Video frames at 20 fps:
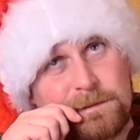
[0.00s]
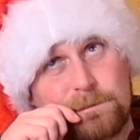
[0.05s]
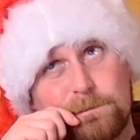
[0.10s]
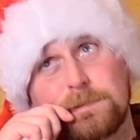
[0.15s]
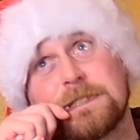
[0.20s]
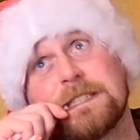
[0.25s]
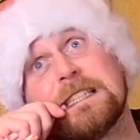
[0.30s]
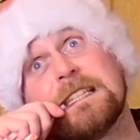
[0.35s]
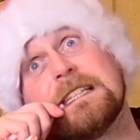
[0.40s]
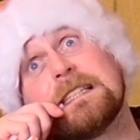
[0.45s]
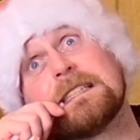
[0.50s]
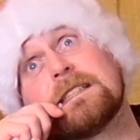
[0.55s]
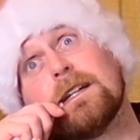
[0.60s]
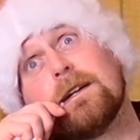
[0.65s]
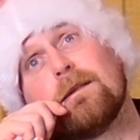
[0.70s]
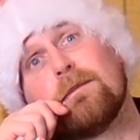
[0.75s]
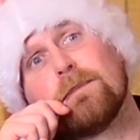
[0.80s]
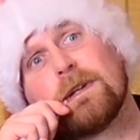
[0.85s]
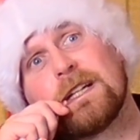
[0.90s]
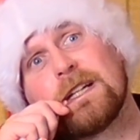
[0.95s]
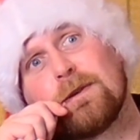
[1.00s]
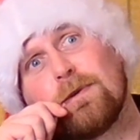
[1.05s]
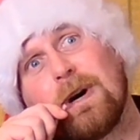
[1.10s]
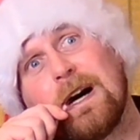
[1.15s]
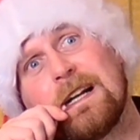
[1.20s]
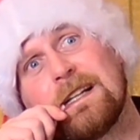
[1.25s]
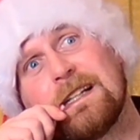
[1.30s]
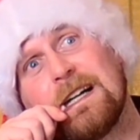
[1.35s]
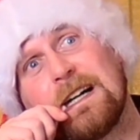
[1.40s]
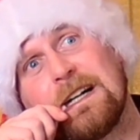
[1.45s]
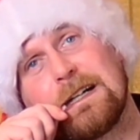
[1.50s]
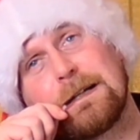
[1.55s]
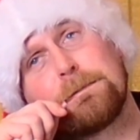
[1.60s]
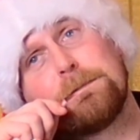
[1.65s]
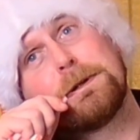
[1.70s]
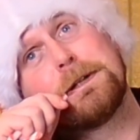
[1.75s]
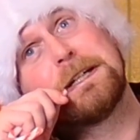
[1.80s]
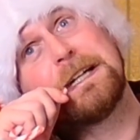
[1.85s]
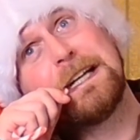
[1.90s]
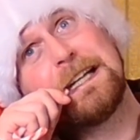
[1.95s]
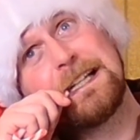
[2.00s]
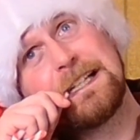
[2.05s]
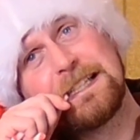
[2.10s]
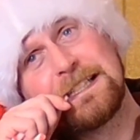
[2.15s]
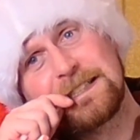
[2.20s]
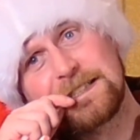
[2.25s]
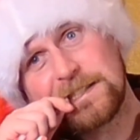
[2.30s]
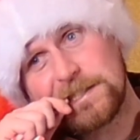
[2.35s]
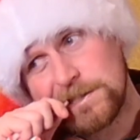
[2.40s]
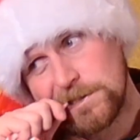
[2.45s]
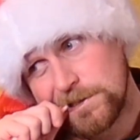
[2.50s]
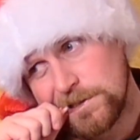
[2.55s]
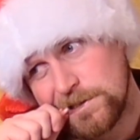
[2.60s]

Please don't be a wet dog, please!